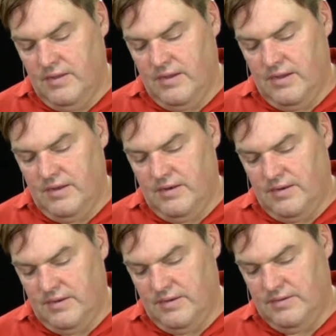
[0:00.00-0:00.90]

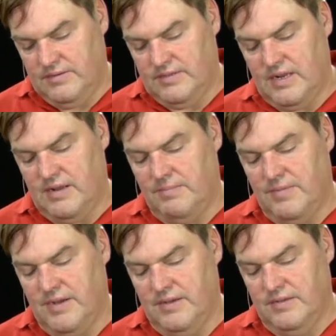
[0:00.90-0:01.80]
and set up
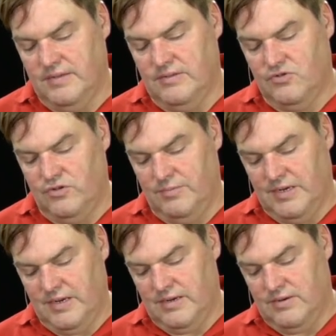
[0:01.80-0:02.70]
my
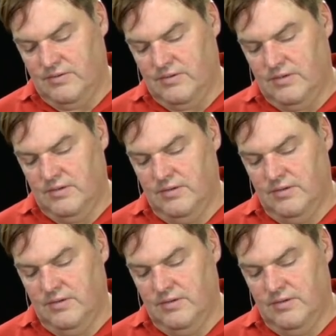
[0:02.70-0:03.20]
streaming account.